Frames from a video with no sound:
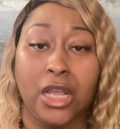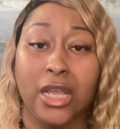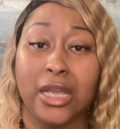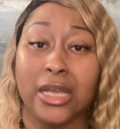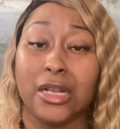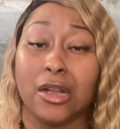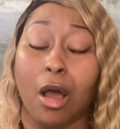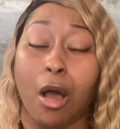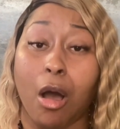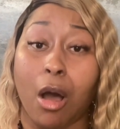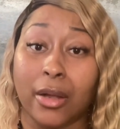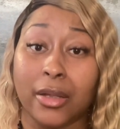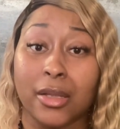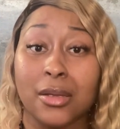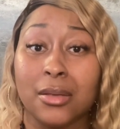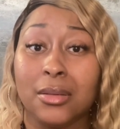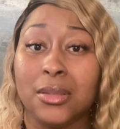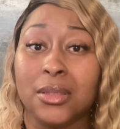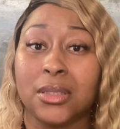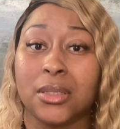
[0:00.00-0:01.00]
in
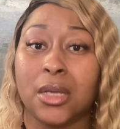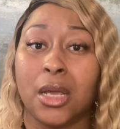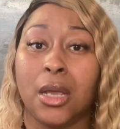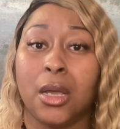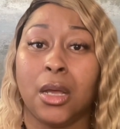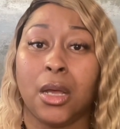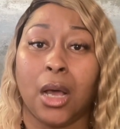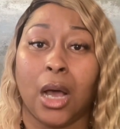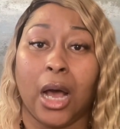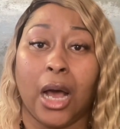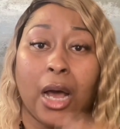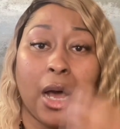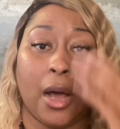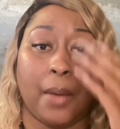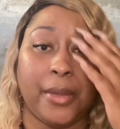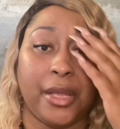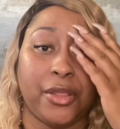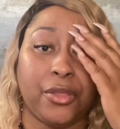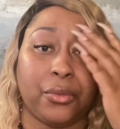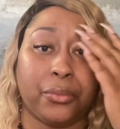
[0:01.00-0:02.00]
August.
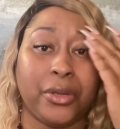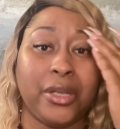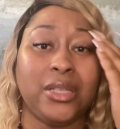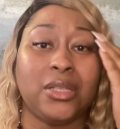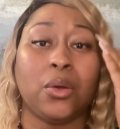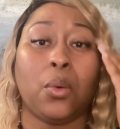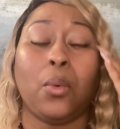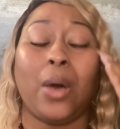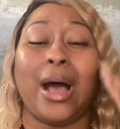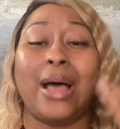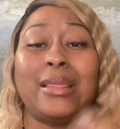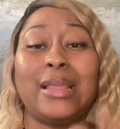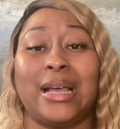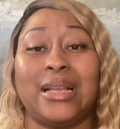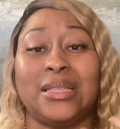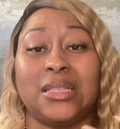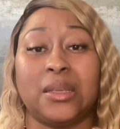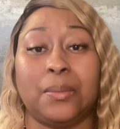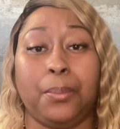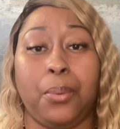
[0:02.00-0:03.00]
Um, and the reason why
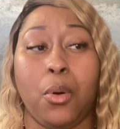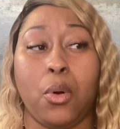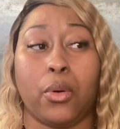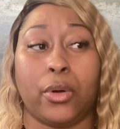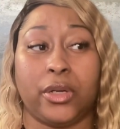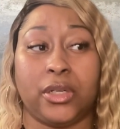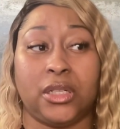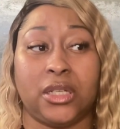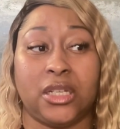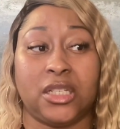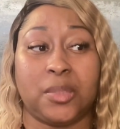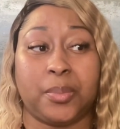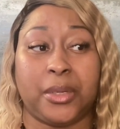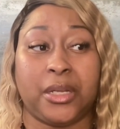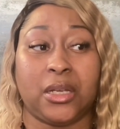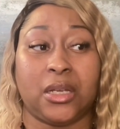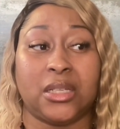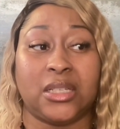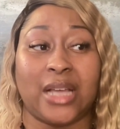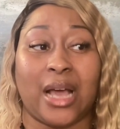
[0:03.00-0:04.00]
that's important is
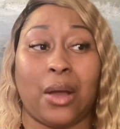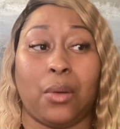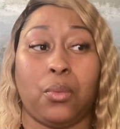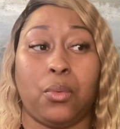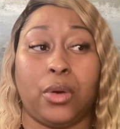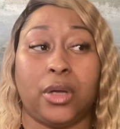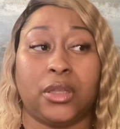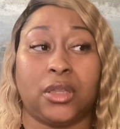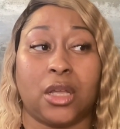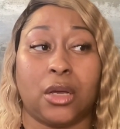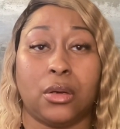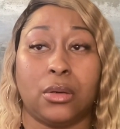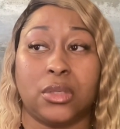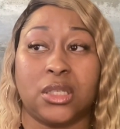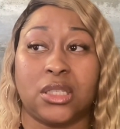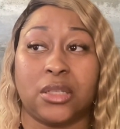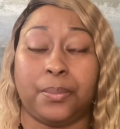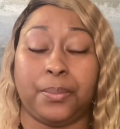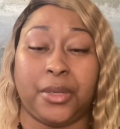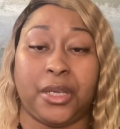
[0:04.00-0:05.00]
because I want
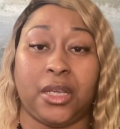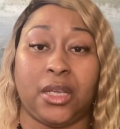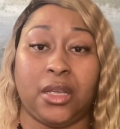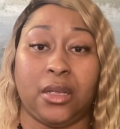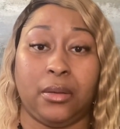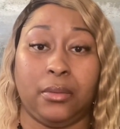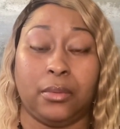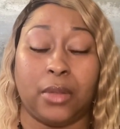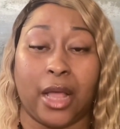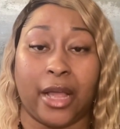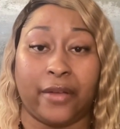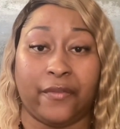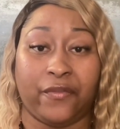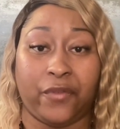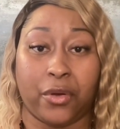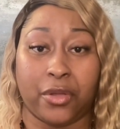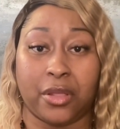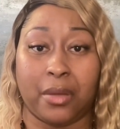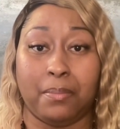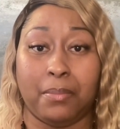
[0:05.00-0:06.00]
those to be like
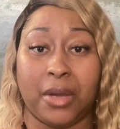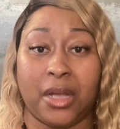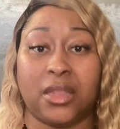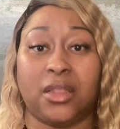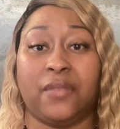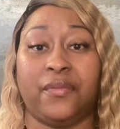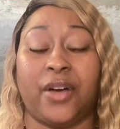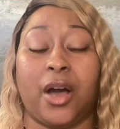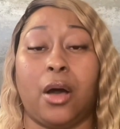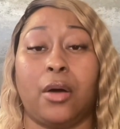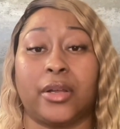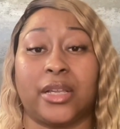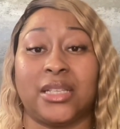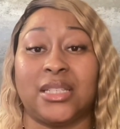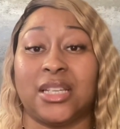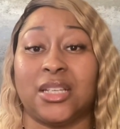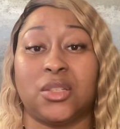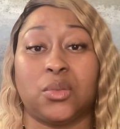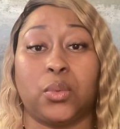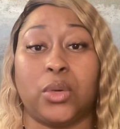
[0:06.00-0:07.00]
for the month of
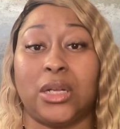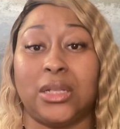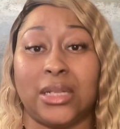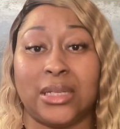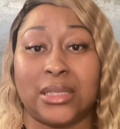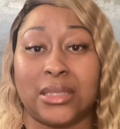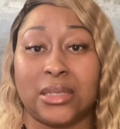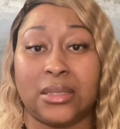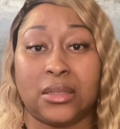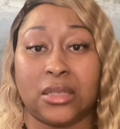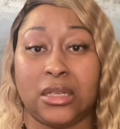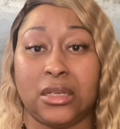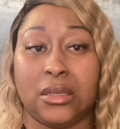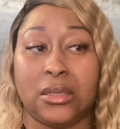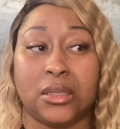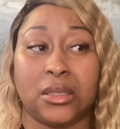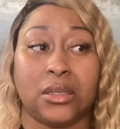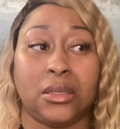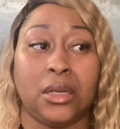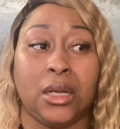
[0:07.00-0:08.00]
August as well as the
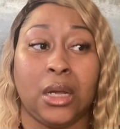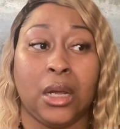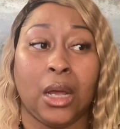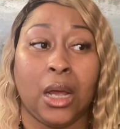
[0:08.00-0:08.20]
season.